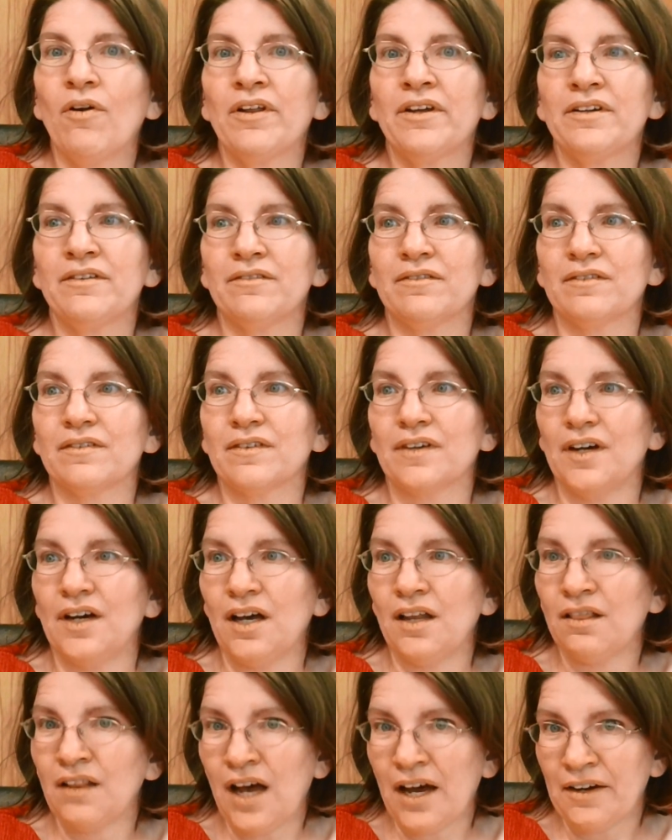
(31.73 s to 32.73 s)
Well,
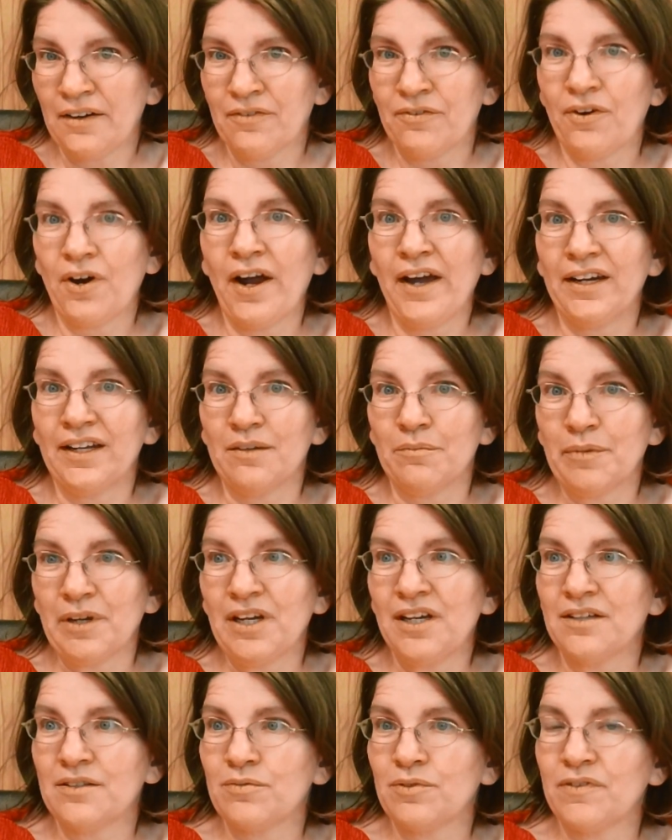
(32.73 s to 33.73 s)
a lot of writing,
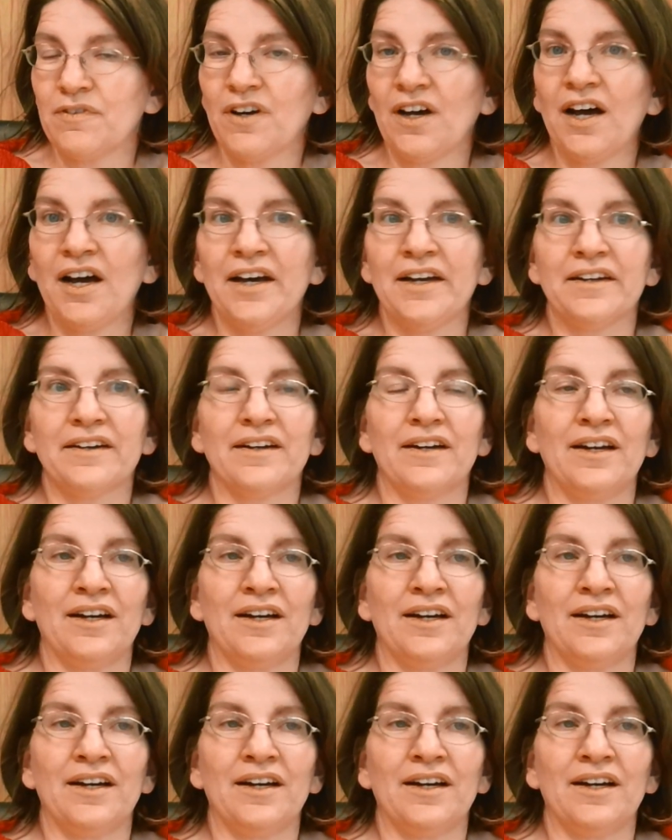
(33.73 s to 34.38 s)
because we've got